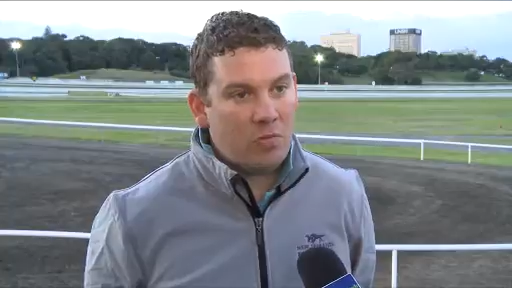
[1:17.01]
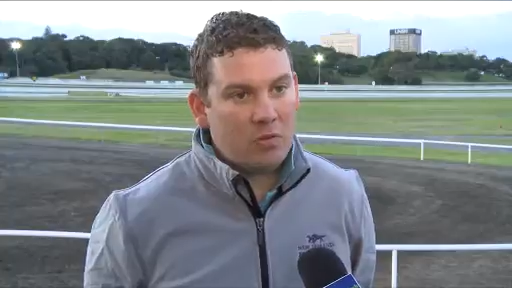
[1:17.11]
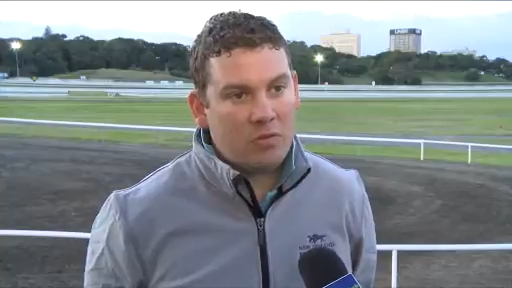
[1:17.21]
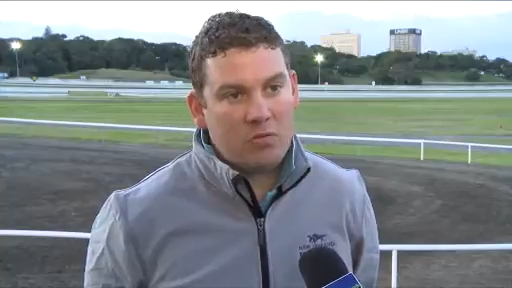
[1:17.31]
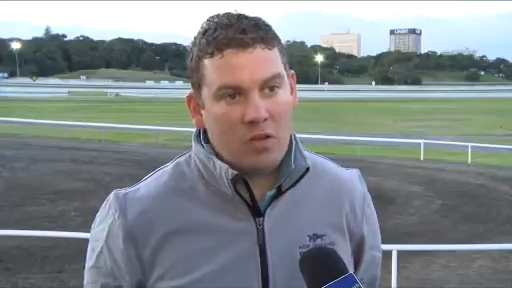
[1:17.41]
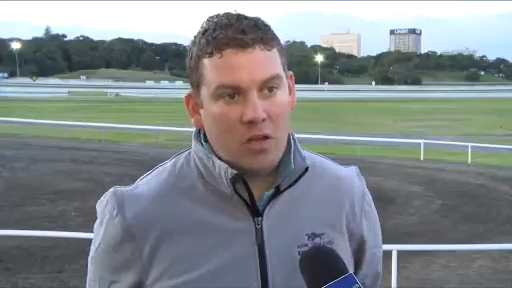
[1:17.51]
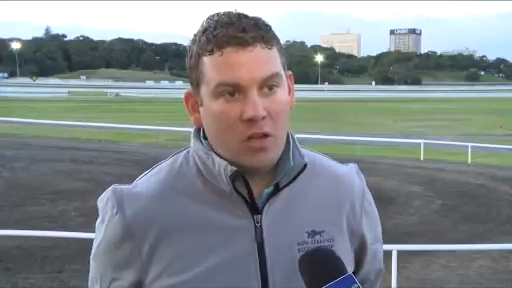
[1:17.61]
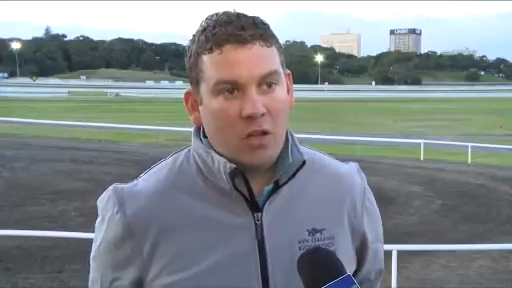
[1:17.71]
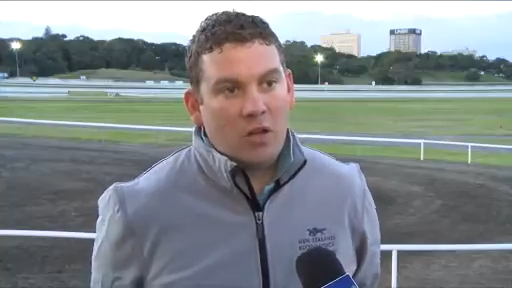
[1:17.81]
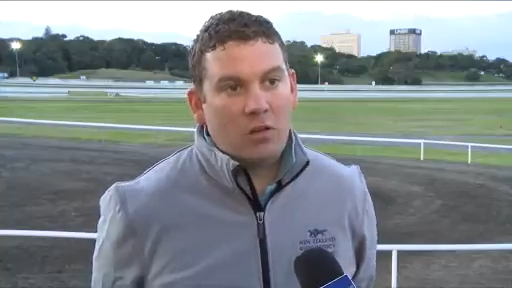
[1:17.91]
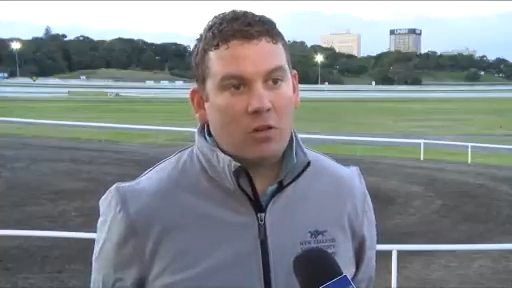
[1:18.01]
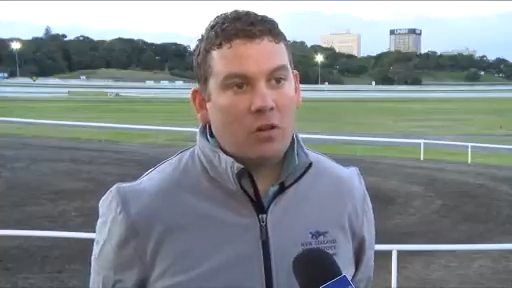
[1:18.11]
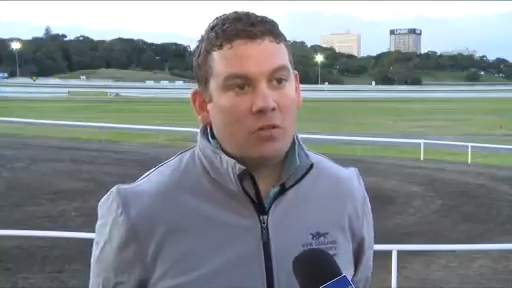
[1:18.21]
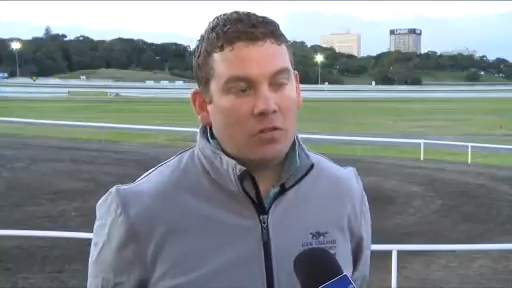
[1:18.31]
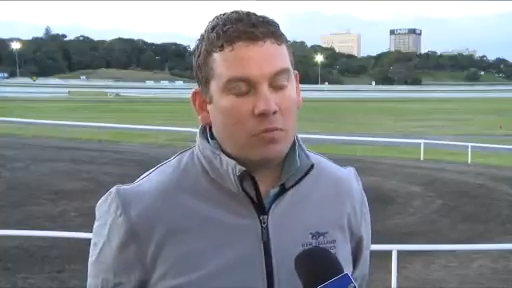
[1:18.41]
But
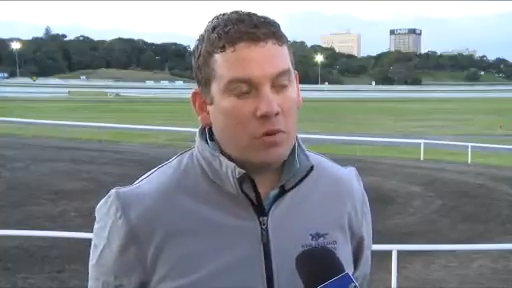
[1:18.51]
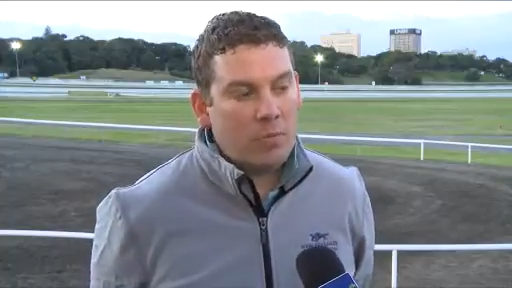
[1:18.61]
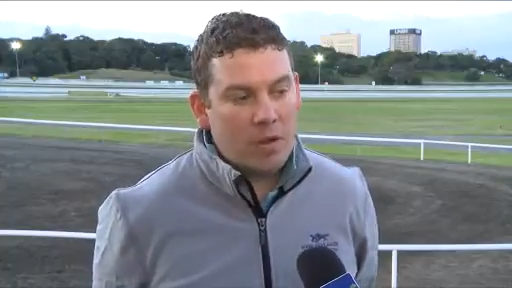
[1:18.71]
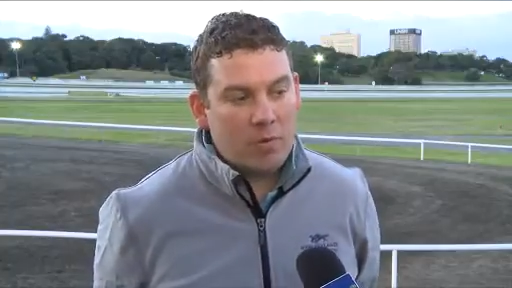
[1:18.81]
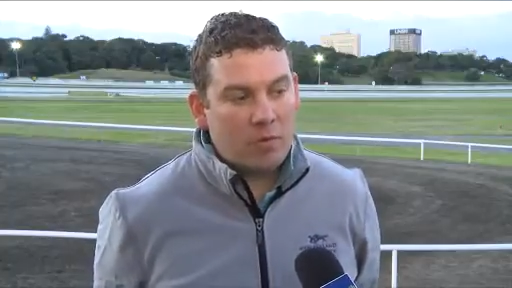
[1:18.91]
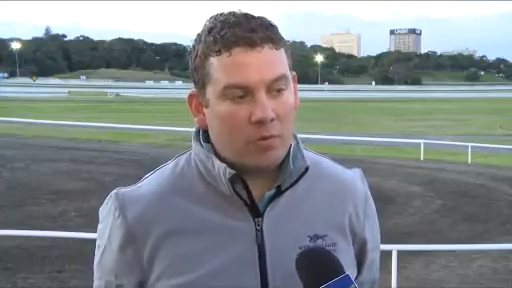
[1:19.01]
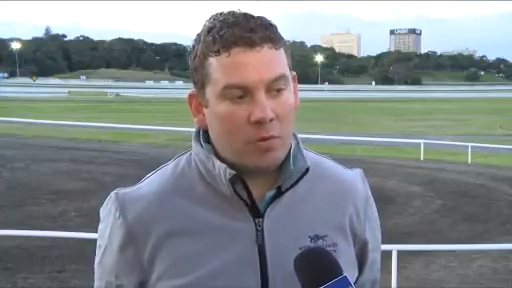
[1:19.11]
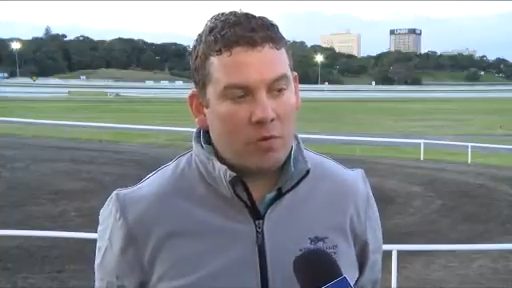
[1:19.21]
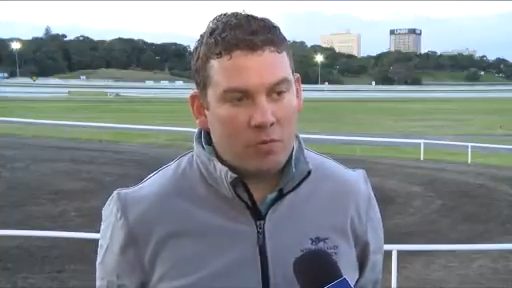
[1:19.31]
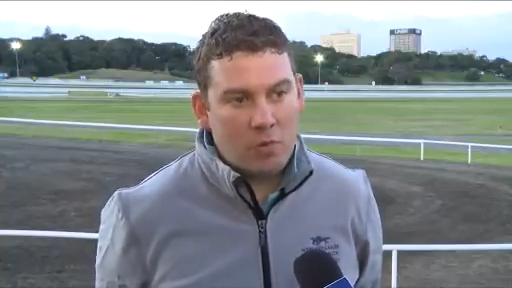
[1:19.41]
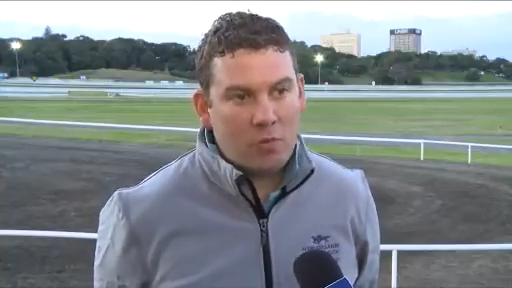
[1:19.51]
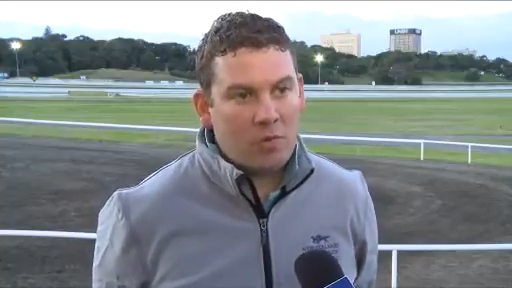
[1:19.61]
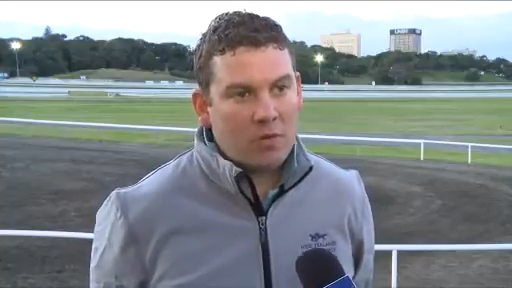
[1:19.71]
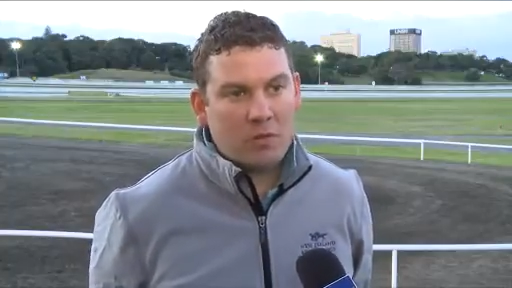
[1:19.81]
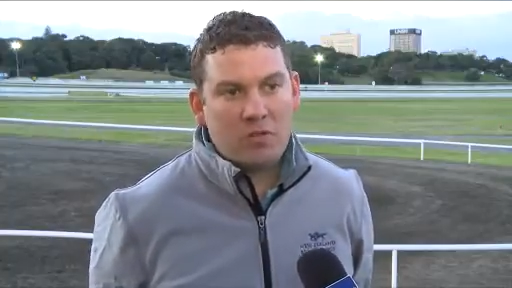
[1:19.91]
looking at the spring, maybe the spring form
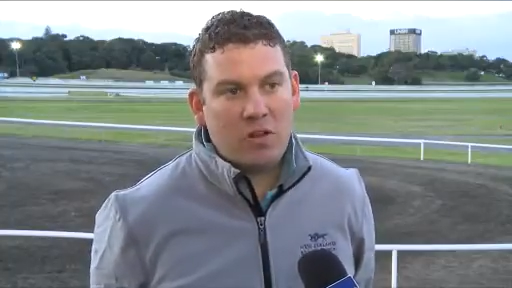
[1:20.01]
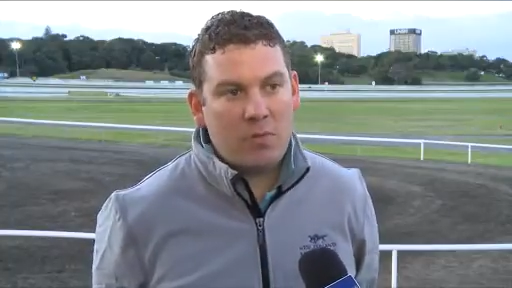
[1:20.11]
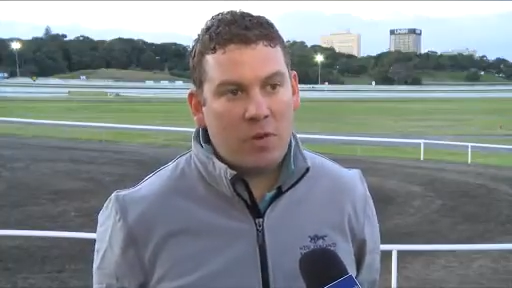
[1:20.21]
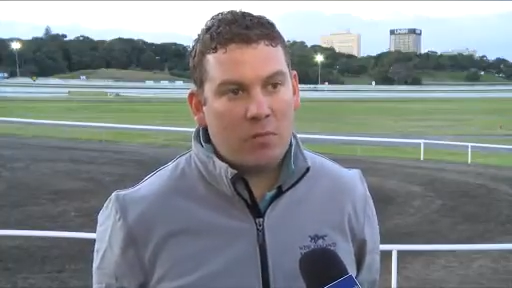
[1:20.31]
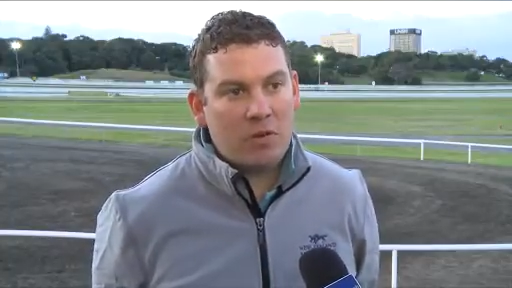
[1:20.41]
doesn't shape up.